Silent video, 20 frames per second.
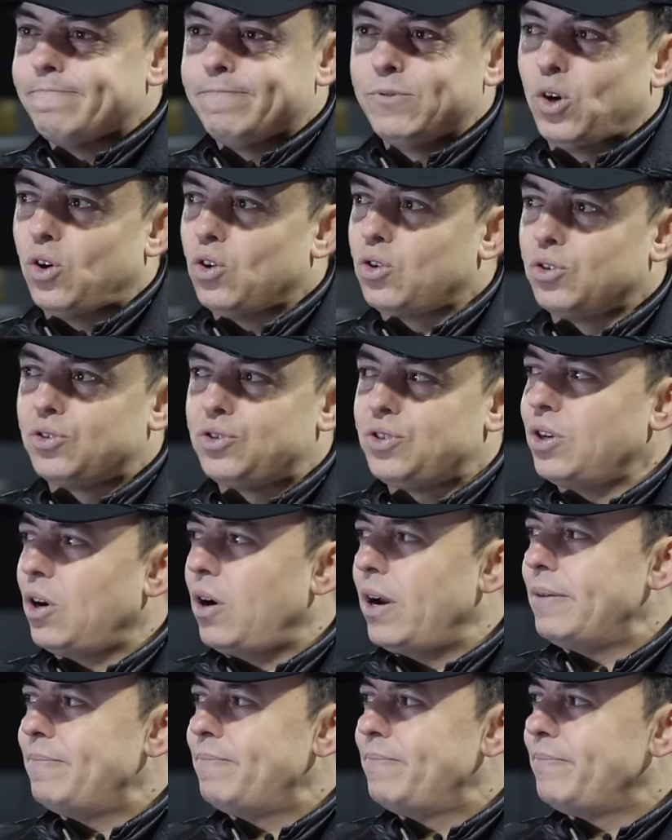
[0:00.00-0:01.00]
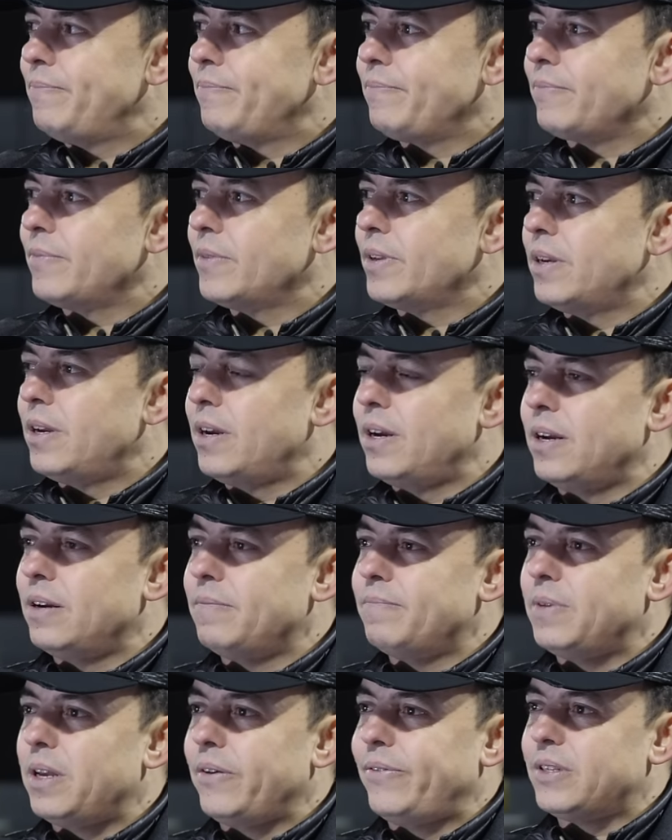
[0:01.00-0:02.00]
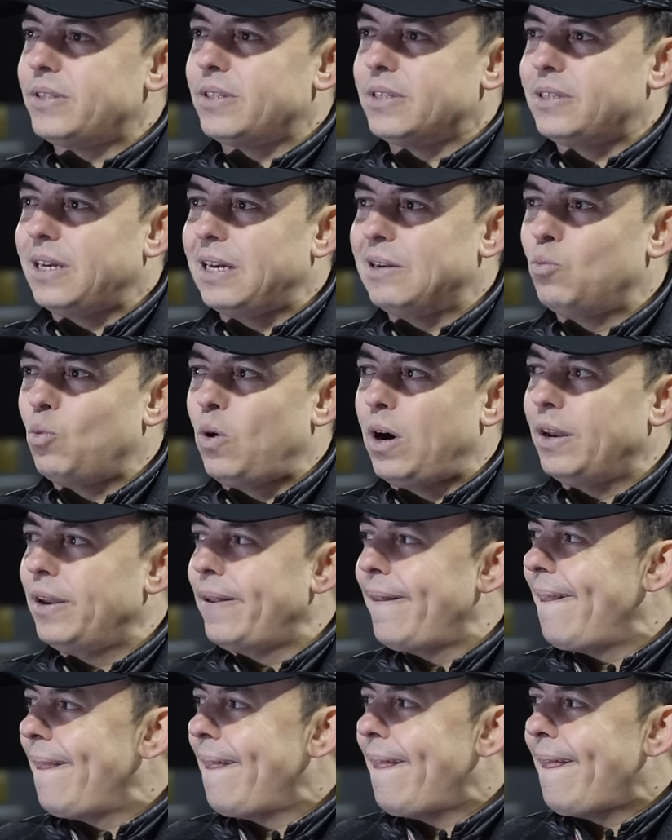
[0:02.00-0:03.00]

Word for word: not a good sign um, if it's the same one.